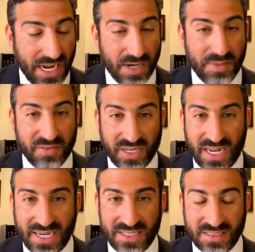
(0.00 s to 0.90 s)
I'd be very
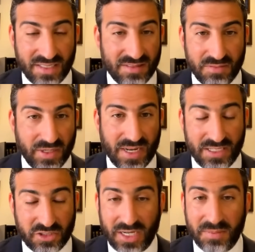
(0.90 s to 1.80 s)
honest. And
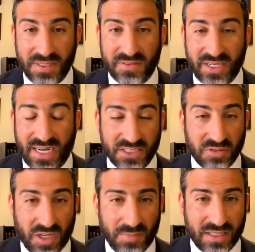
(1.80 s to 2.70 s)
I try to be very honest
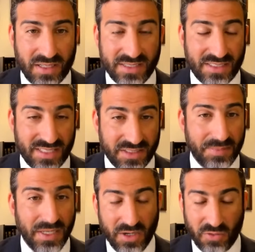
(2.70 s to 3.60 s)
with all my clients and tell them